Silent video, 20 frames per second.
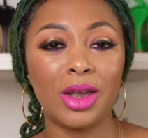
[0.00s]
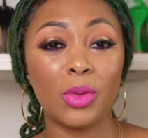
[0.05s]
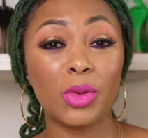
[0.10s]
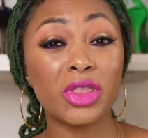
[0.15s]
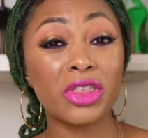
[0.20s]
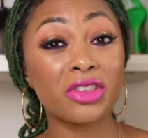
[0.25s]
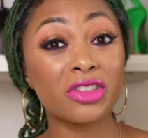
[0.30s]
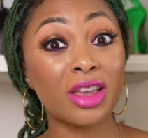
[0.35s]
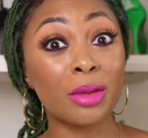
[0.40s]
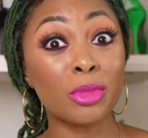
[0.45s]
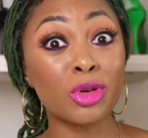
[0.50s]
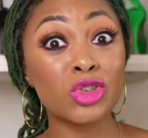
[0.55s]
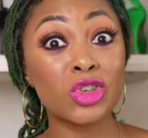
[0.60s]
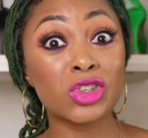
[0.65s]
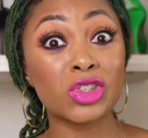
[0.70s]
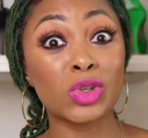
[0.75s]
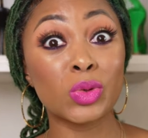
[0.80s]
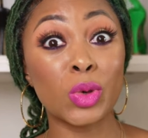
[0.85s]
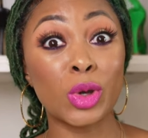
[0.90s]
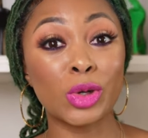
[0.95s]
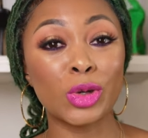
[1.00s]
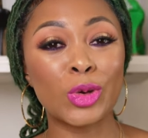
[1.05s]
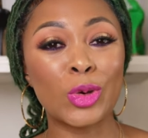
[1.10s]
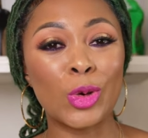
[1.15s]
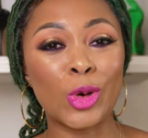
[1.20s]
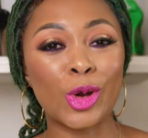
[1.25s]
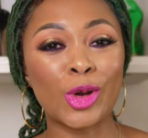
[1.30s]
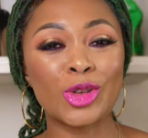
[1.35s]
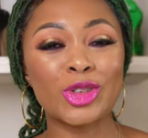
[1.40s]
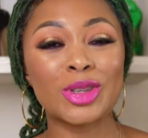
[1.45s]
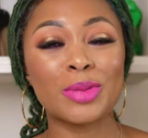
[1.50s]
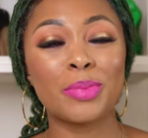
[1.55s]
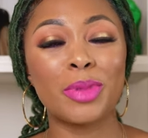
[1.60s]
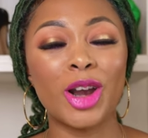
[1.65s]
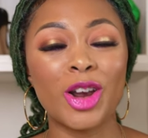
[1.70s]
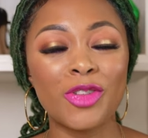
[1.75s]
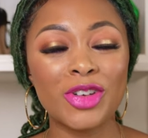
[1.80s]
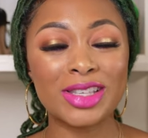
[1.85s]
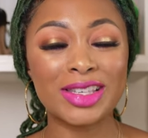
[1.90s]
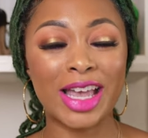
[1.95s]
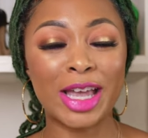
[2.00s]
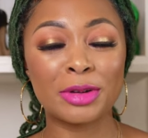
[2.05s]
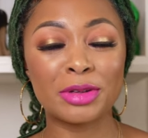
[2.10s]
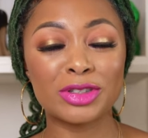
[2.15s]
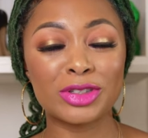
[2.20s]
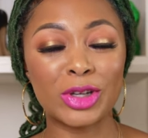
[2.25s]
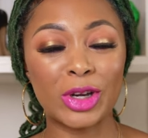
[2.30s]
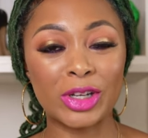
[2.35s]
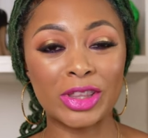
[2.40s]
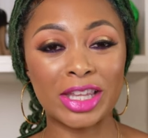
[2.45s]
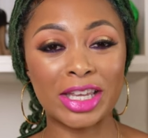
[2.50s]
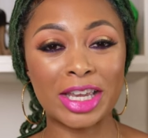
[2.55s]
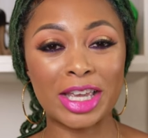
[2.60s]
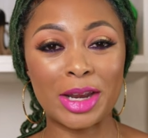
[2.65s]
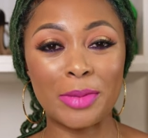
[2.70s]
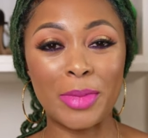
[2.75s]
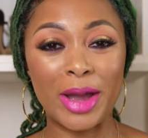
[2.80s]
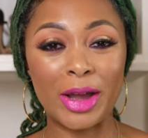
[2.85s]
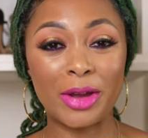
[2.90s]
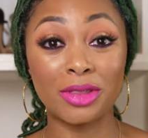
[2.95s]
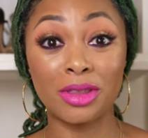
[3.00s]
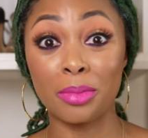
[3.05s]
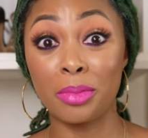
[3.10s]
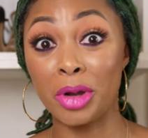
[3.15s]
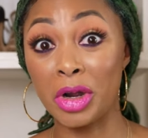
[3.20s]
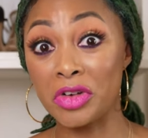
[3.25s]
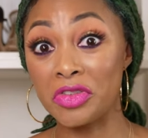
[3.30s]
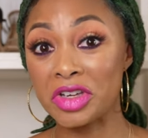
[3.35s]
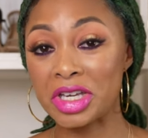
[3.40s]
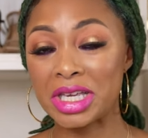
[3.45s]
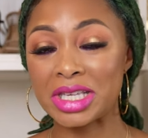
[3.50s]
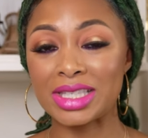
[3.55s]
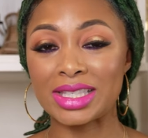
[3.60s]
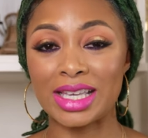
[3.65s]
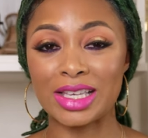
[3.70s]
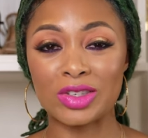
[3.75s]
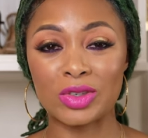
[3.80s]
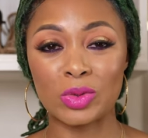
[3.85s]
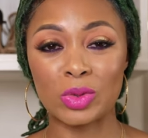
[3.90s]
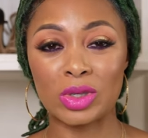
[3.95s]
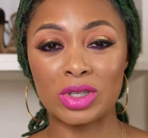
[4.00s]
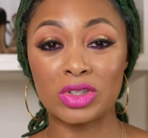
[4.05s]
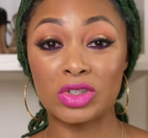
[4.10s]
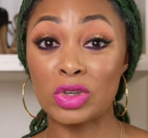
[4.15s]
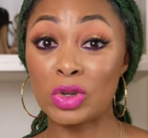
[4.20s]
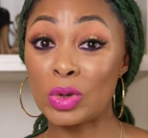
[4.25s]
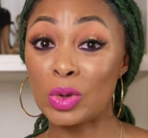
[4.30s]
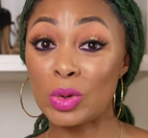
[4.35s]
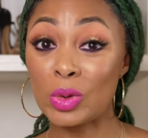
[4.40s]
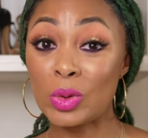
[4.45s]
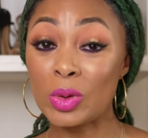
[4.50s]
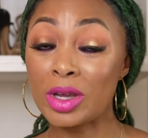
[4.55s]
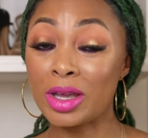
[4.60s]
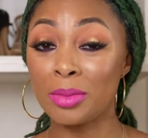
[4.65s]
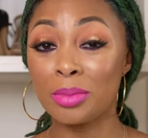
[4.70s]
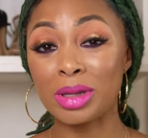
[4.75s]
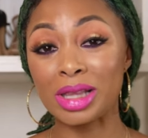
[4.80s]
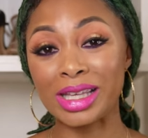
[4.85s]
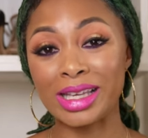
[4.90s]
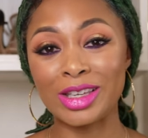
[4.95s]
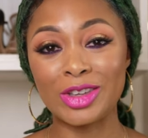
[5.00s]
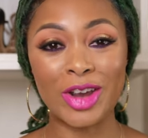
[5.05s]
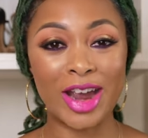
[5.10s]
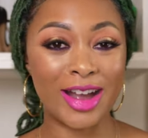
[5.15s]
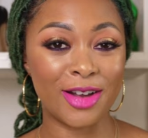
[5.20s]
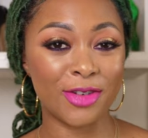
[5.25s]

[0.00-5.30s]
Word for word: With summer just around the corner, it's the perfect time to start thinking about the perfect accessories to complete your